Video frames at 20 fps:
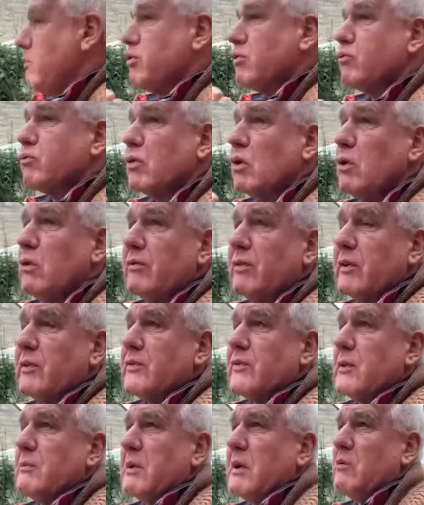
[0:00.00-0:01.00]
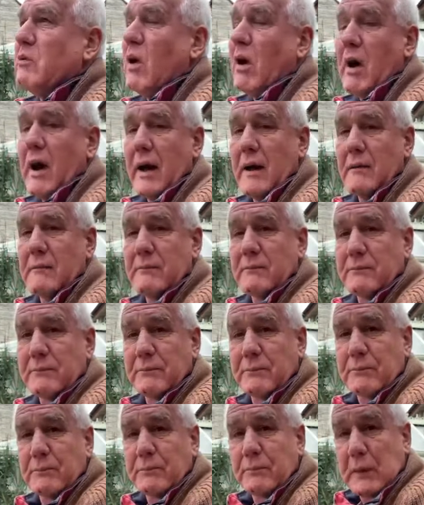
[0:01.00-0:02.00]
proven to be right.
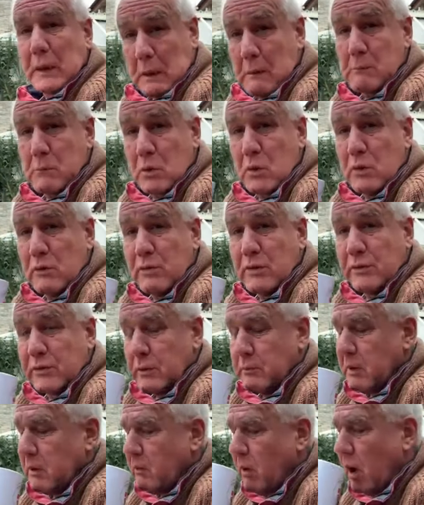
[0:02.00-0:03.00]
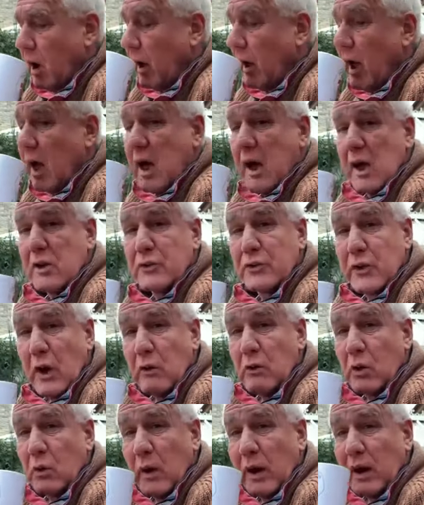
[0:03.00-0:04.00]
Proven to be right
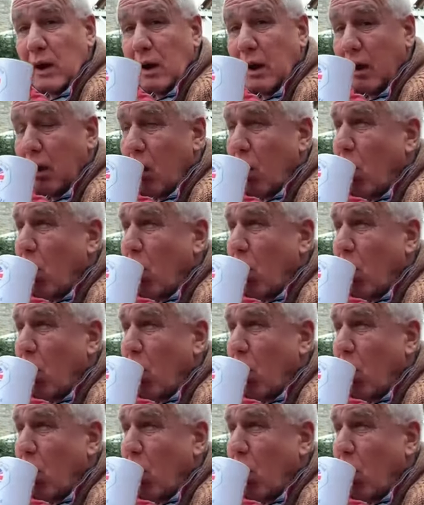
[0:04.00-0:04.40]
so quickly.